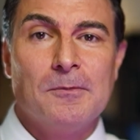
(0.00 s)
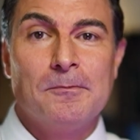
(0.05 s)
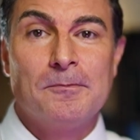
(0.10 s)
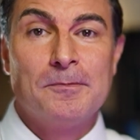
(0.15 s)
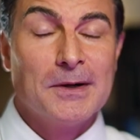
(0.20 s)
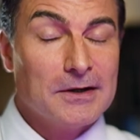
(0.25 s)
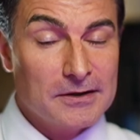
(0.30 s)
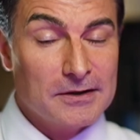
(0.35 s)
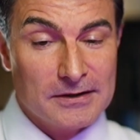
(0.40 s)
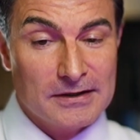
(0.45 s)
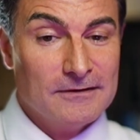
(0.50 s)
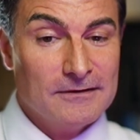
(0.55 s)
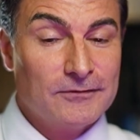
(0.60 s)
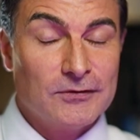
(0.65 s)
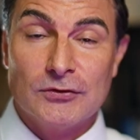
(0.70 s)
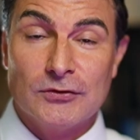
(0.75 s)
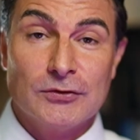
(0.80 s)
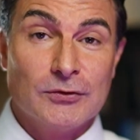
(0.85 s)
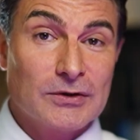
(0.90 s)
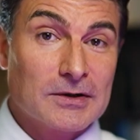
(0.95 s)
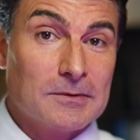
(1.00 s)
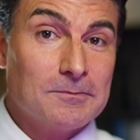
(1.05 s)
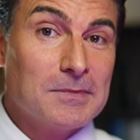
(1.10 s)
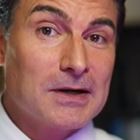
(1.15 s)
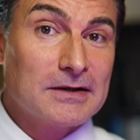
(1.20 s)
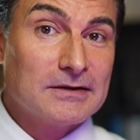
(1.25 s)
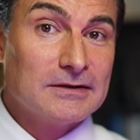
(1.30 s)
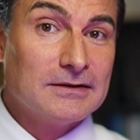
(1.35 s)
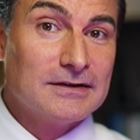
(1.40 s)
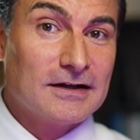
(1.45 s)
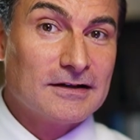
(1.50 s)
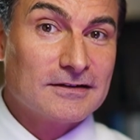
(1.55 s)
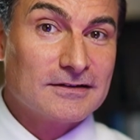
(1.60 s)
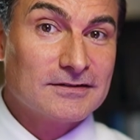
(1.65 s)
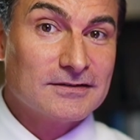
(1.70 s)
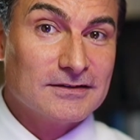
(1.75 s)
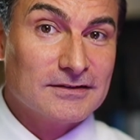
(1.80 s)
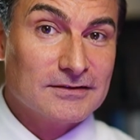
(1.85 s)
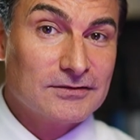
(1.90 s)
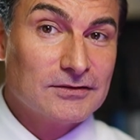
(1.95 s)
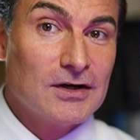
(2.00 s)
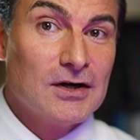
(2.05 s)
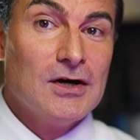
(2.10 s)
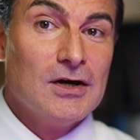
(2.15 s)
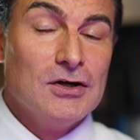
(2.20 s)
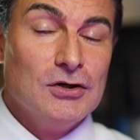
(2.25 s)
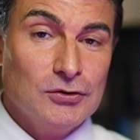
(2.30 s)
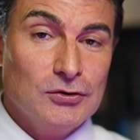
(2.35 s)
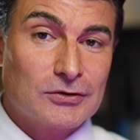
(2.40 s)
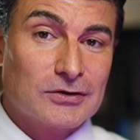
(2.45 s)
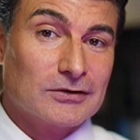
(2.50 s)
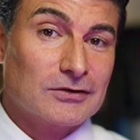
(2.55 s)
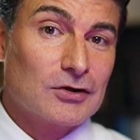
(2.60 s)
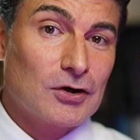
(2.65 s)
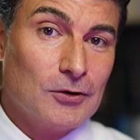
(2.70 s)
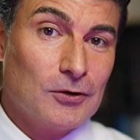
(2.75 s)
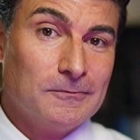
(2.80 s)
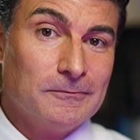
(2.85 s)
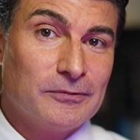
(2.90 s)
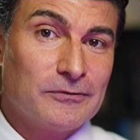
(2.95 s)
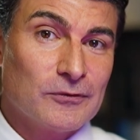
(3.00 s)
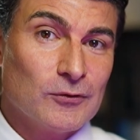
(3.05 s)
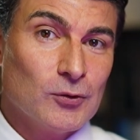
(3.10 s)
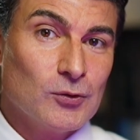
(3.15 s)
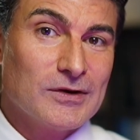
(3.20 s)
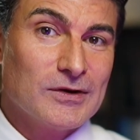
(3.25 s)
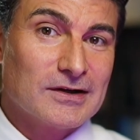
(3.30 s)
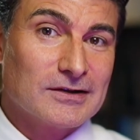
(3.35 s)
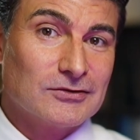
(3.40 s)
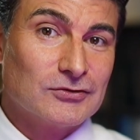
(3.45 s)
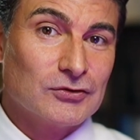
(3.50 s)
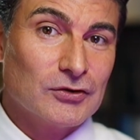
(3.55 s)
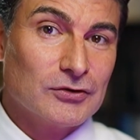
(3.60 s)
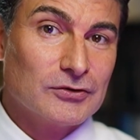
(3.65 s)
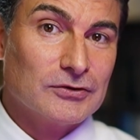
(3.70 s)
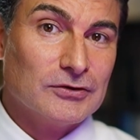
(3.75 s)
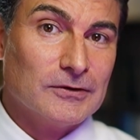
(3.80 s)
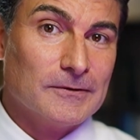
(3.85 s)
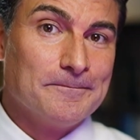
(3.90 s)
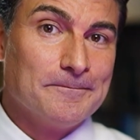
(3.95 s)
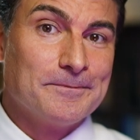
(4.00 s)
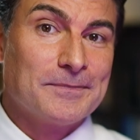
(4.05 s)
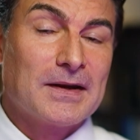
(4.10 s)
But if you're doing a meta-analysis, you can comb through that journal